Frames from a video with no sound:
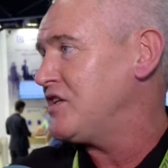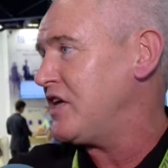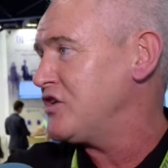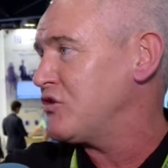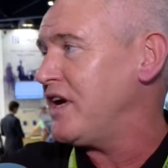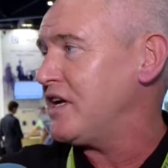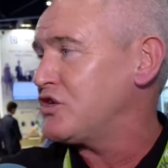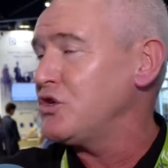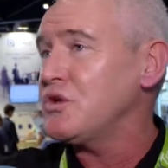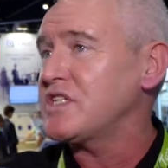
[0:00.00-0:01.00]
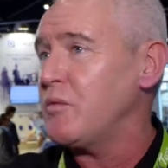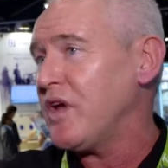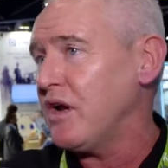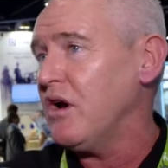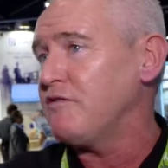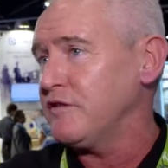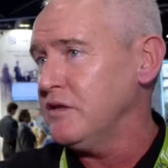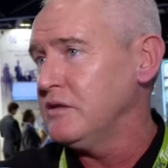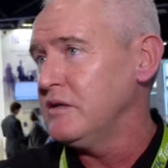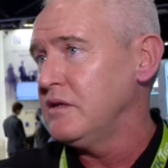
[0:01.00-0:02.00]
integrator tools that we can
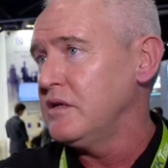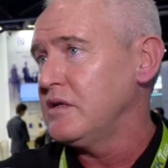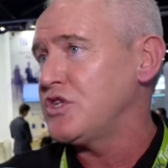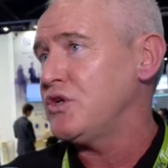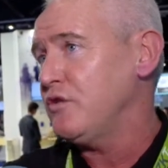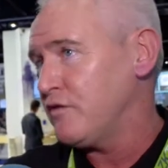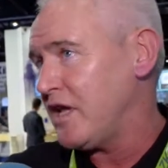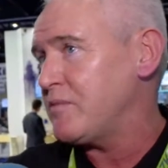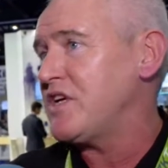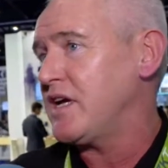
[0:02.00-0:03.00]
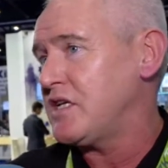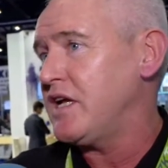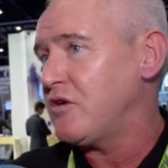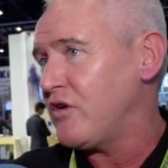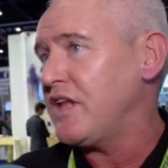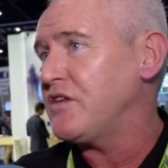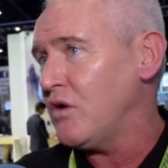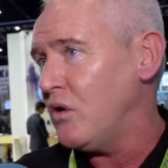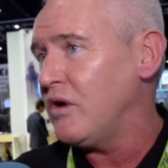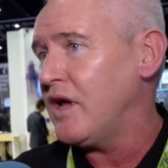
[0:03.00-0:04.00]
offer to for them to actually create
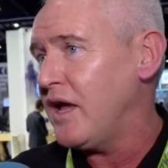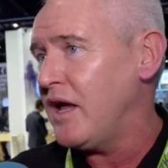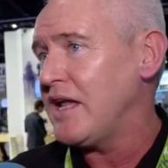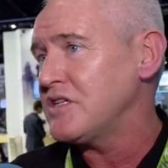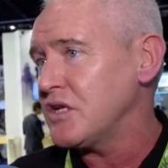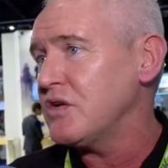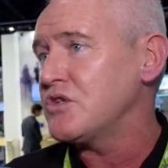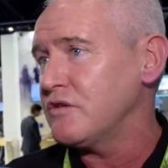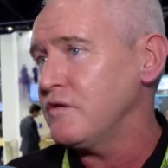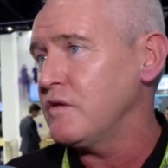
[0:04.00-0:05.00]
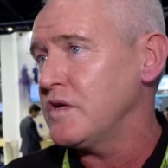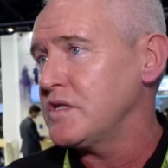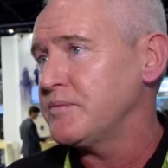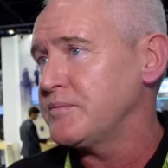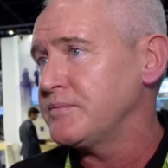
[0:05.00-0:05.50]
their own end solution for us.